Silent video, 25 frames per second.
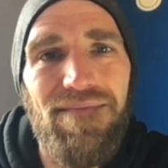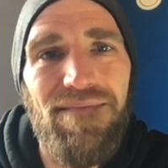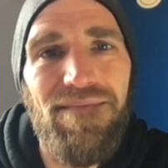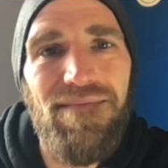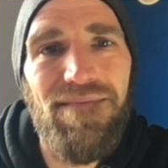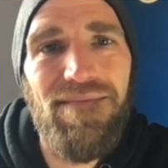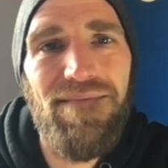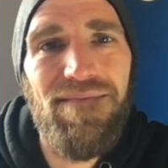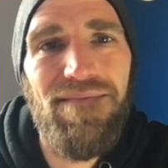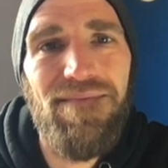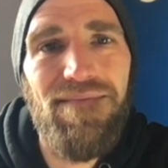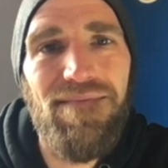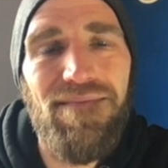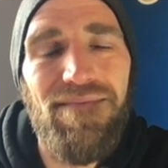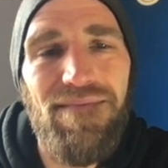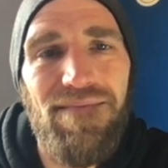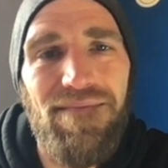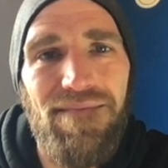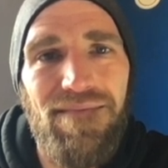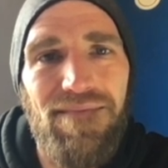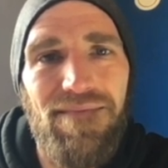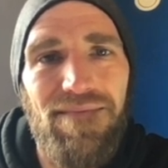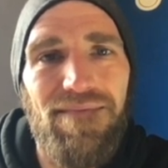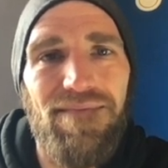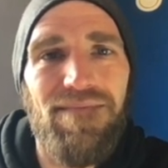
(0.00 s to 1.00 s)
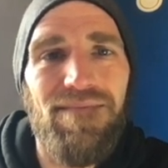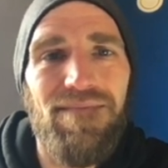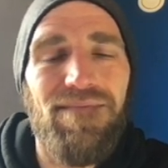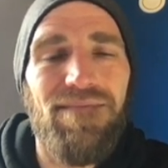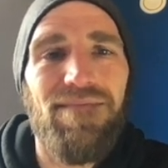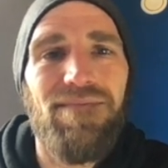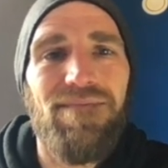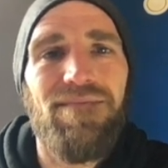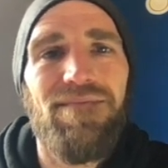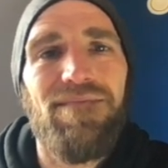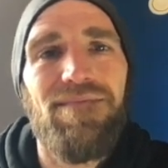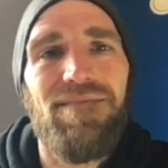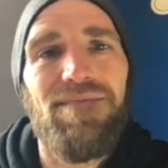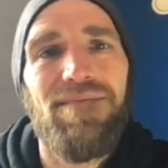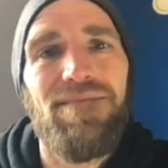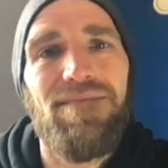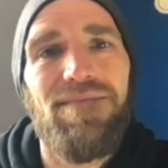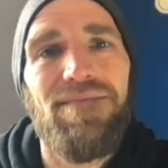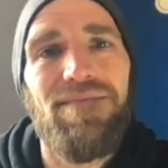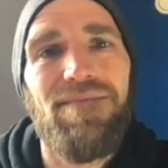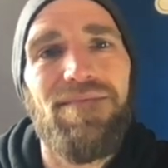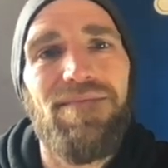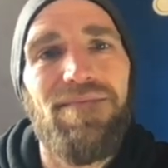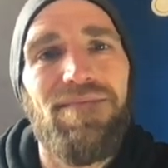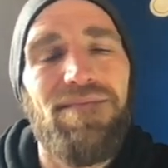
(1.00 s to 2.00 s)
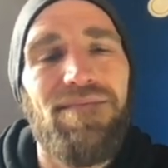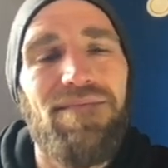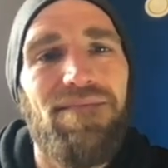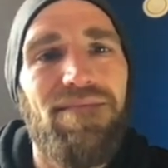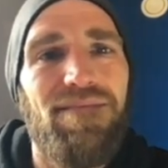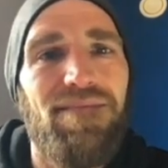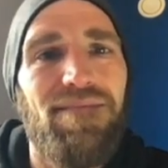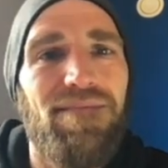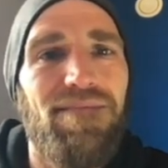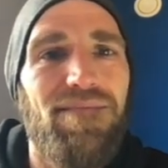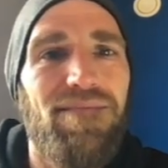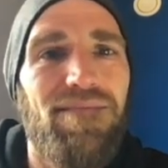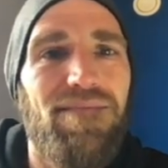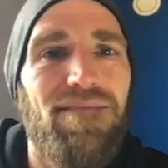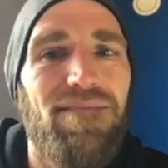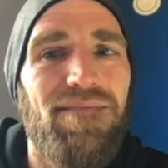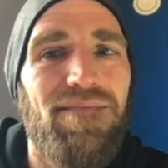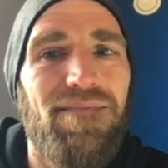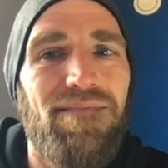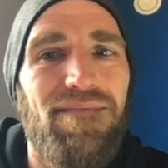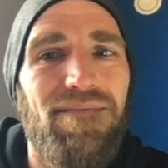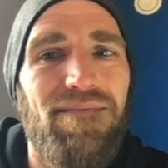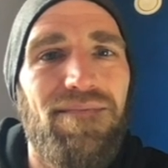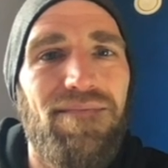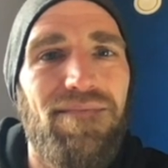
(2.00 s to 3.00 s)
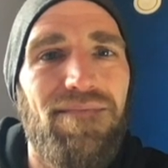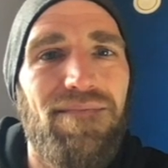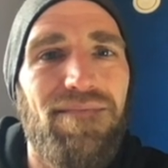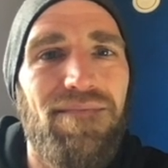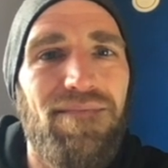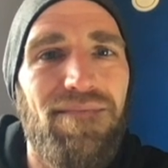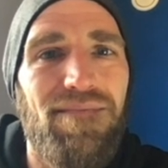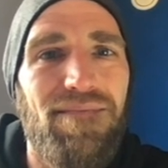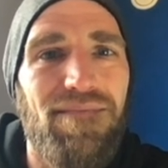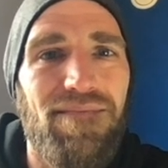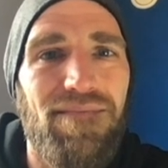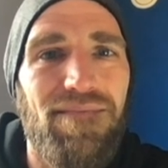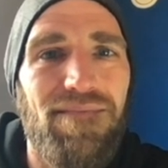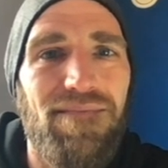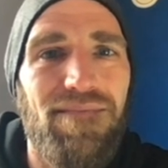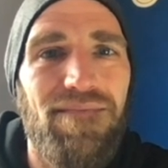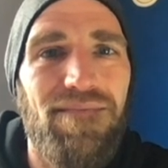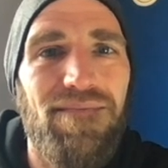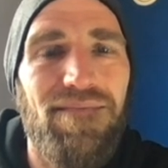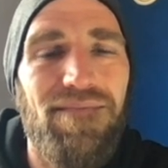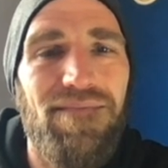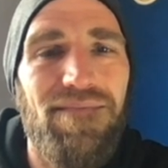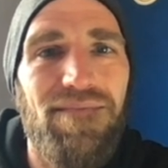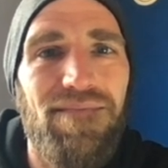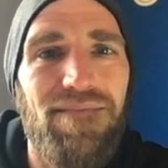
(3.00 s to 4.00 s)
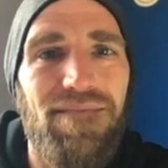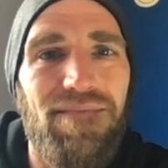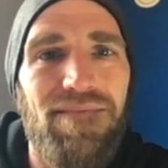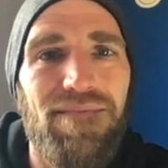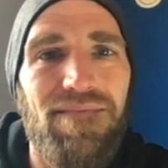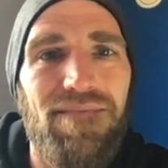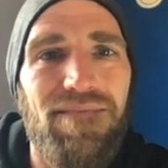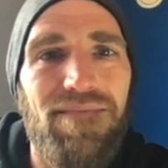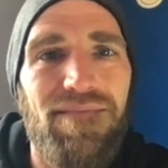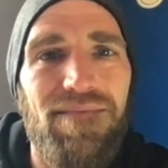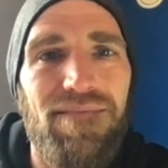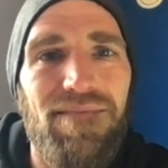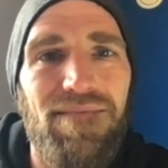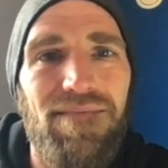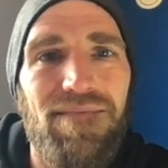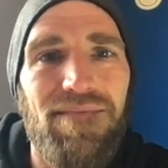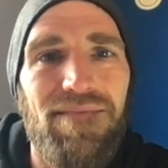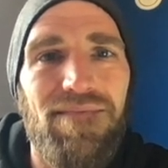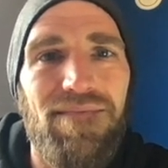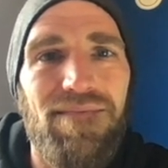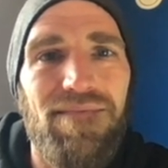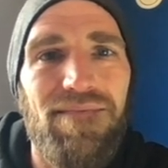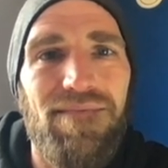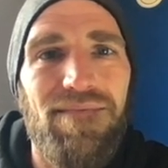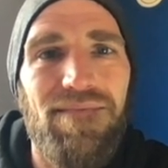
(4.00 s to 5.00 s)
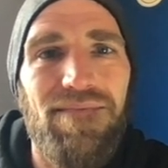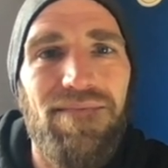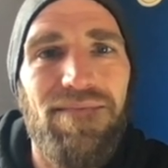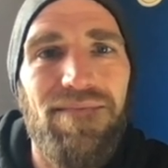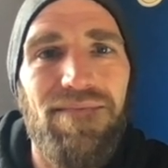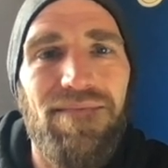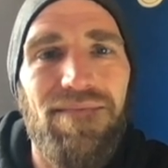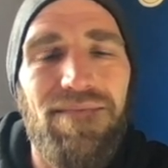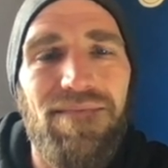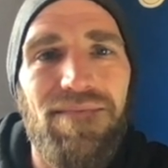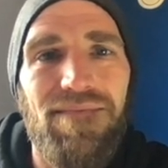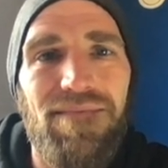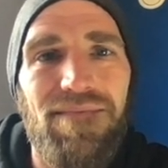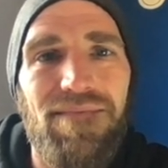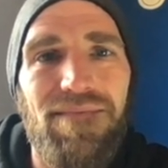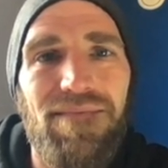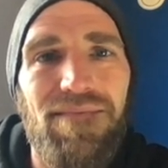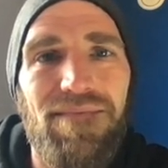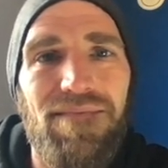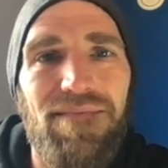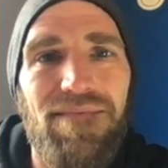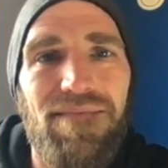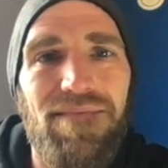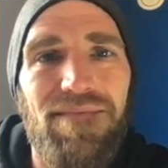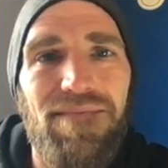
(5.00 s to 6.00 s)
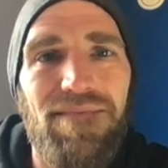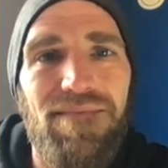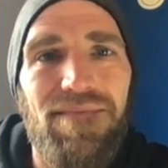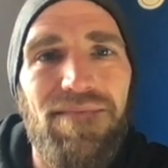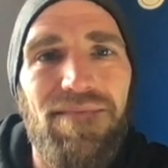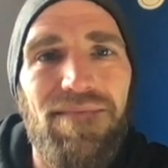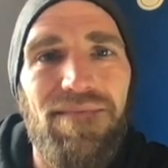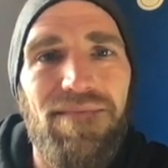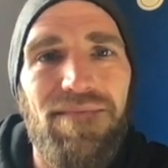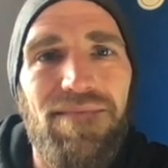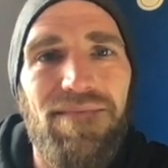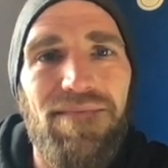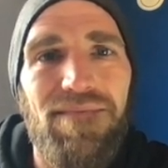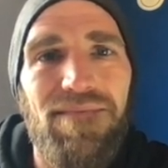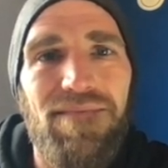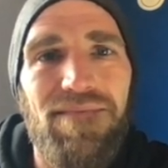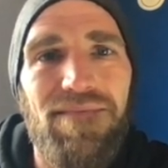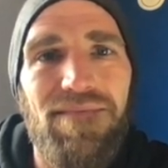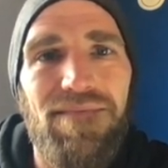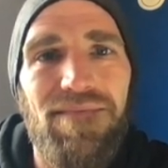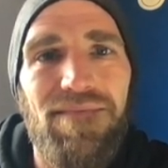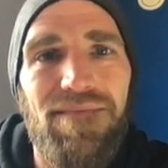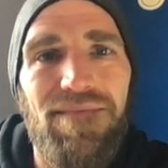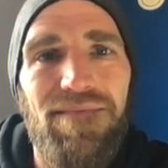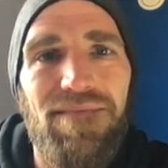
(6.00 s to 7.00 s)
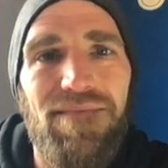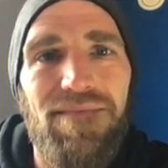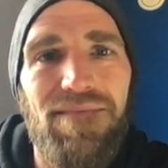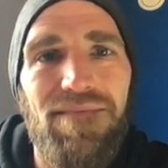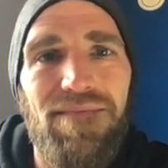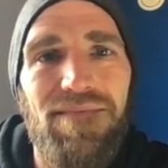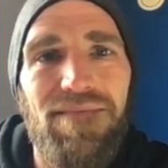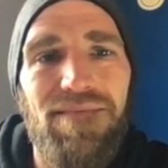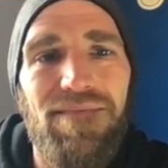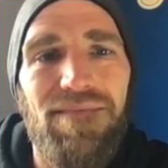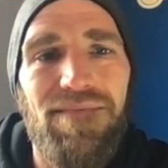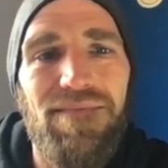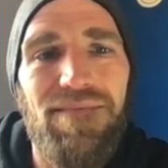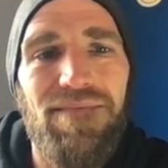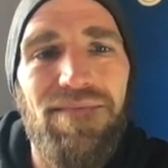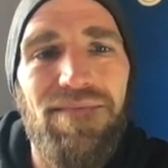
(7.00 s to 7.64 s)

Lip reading: (silent)